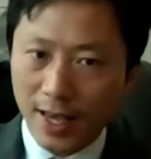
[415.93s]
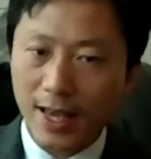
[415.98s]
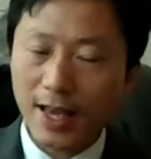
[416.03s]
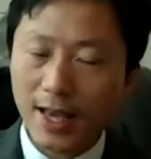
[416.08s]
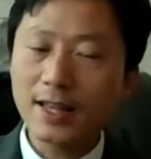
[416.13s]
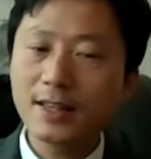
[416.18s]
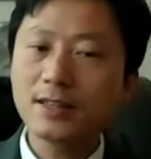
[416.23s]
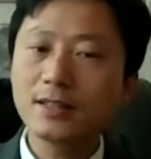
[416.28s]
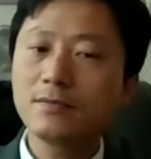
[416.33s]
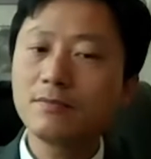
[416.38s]

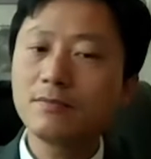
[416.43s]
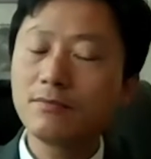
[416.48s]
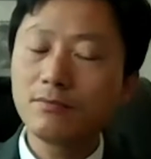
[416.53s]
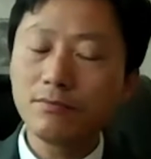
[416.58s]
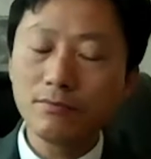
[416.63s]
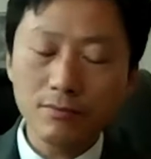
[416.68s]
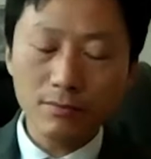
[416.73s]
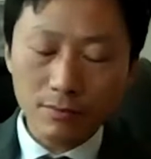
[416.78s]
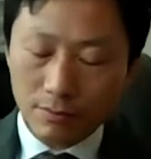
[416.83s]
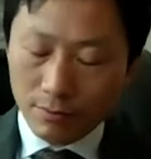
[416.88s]
And
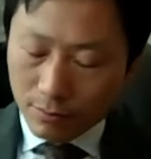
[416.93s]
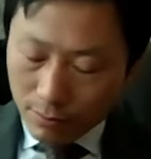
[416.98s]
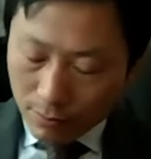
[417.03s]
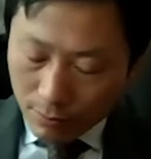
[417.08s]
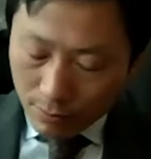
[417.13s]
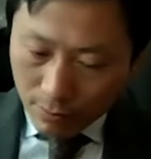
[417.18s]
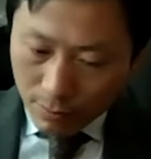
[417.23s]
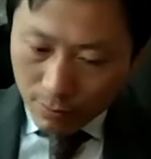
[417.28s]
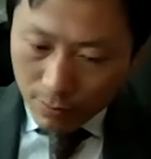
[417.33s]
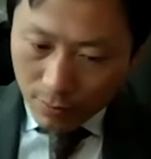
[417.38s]

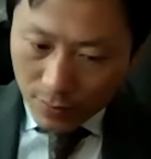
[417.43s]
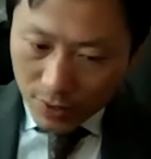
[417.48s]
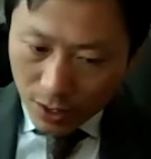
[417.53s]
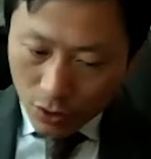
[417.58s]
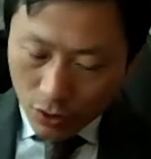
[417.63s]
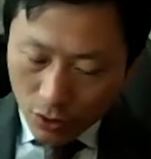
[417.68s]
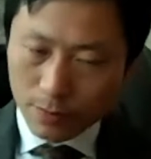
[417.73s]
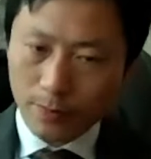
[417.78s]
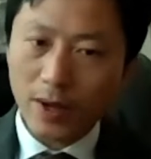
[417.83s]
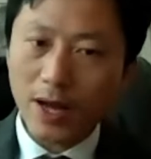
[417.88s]
the
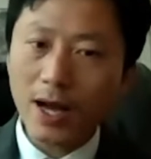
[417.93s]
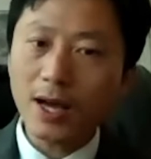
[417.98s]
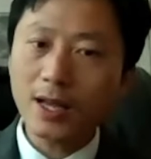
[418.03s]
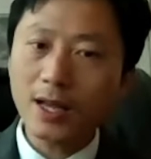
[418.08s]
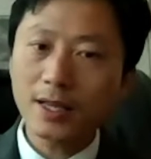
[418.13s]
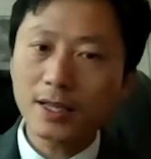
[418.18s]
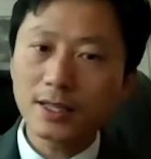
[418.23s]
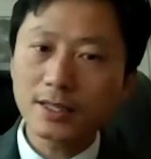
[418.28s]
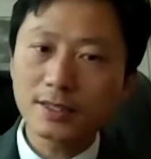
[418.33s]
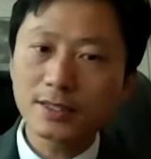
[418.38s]
good
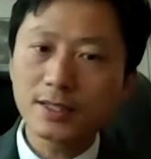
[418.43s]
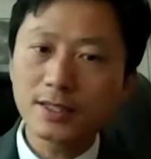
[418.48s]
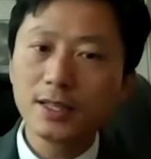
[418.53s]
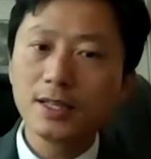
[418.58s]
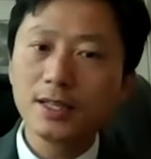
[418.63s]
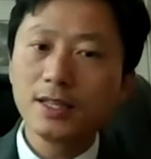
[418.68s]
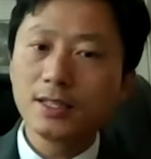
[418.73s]
part is